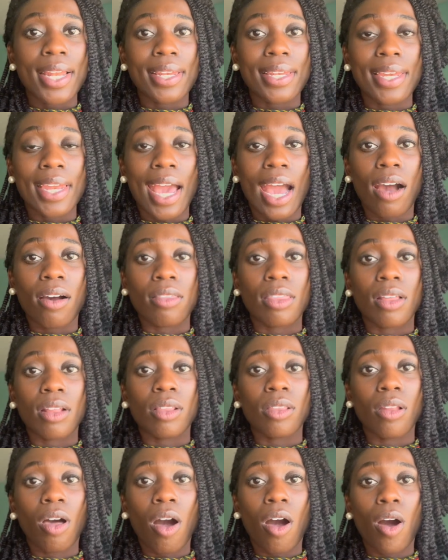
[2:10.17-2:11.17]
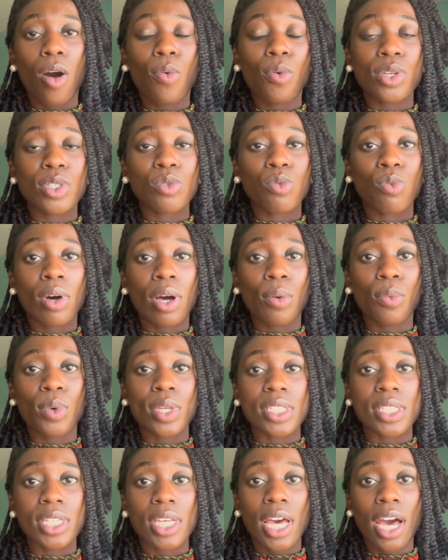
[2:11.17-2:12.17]
Now, the law was what
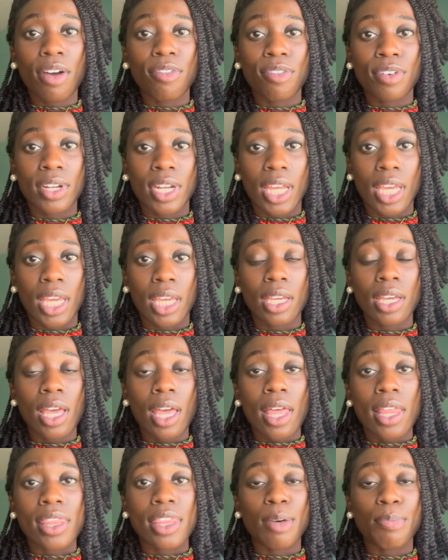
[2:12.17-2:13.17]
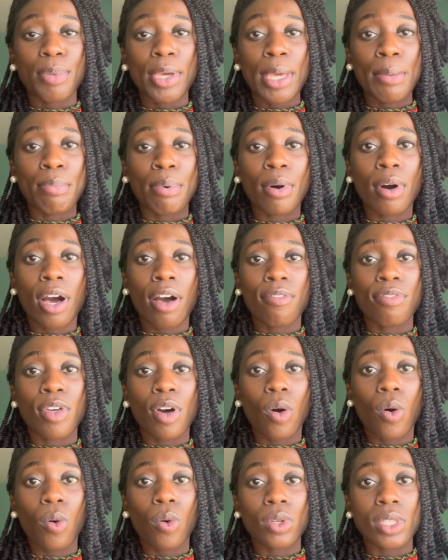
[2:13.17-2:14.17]
was governing the people of
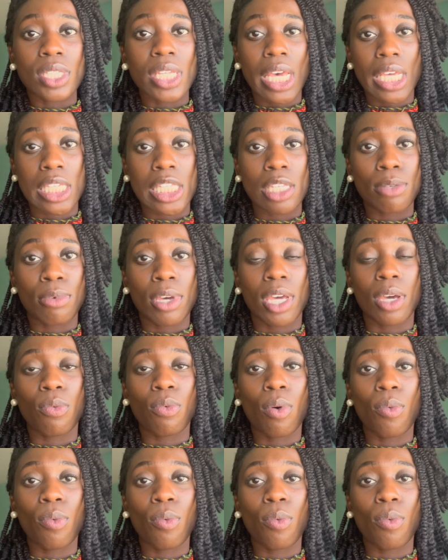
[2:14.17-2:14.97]
the Old Testament.